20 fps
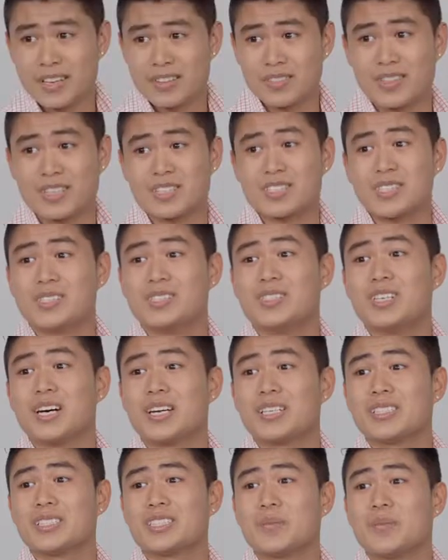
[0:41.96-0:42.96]
This is
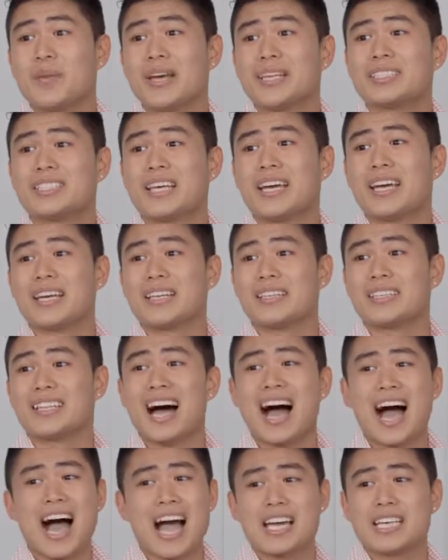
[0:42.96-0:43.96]
done to maintain the
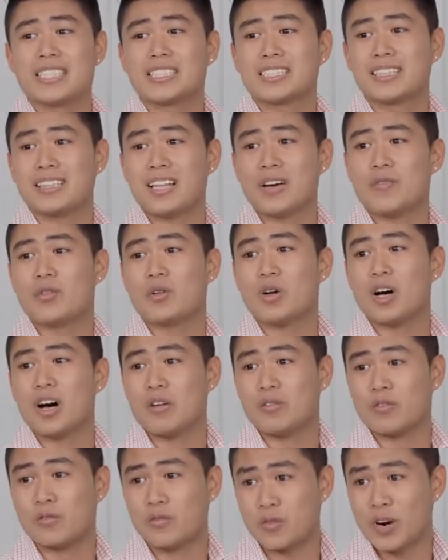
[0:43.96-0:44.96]
highest level
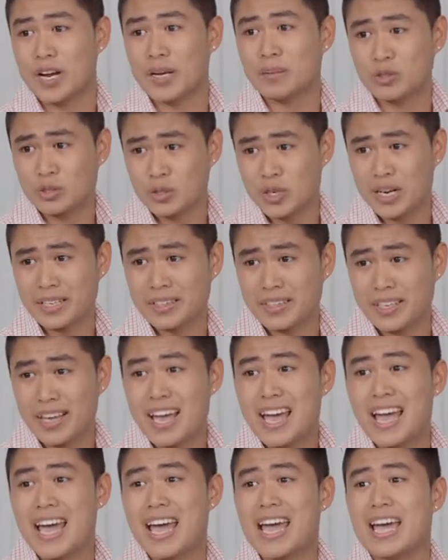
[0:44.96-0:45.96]
of frame strength
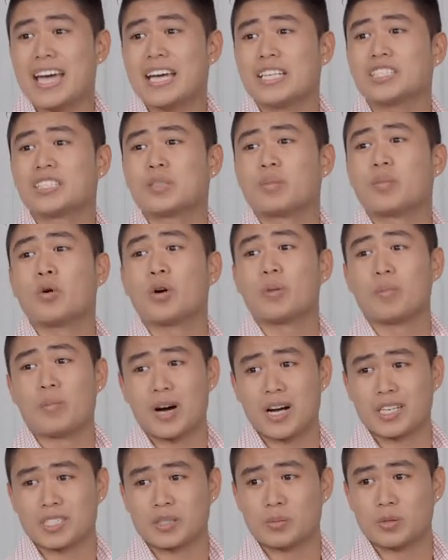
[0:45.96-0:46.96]
and support
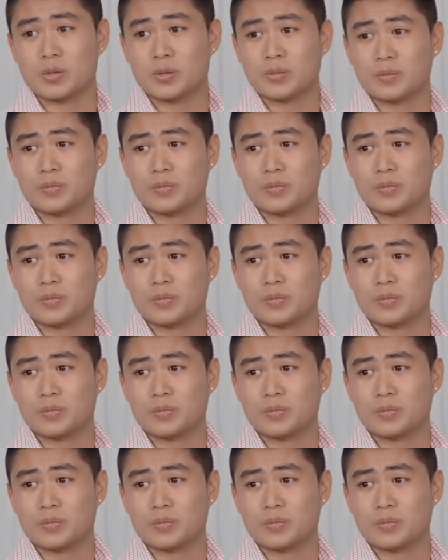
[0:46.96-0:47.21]
possible.